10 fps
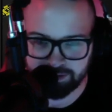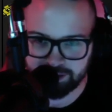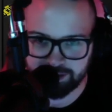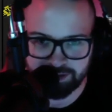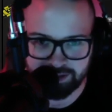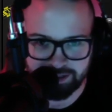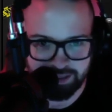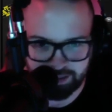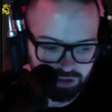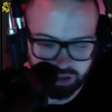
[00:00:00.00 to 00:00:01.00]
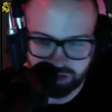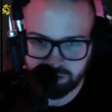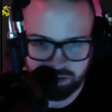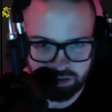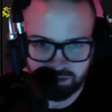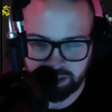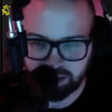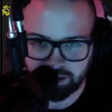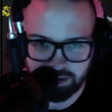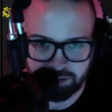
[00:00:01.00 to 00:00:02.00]
So it's just like juggled it around a
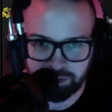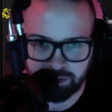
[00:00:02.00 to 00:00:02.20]
little bit.